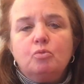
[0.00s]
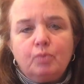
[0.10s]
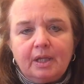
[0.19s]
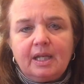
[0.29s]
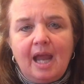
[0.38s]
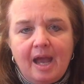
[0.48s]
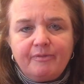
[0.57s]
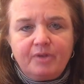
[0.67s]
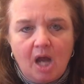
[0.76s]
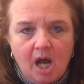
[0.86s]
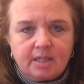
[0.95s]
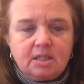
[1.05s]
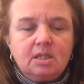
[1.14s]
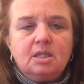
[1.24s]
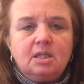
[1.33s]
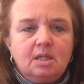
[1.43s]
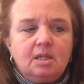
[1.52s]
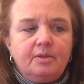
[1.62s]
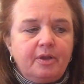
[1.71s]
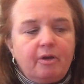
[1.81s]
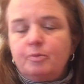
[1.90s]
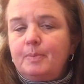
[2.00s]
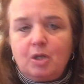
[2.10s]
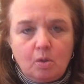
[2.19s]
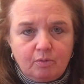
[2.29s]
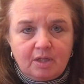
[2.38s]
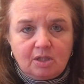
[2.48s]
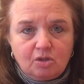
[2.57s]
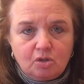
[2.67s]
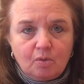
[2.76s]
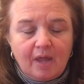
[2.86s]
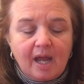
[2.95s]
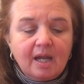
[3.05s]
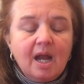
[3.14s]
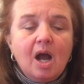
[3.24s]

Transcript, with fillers: really have not, there has been no need to do that.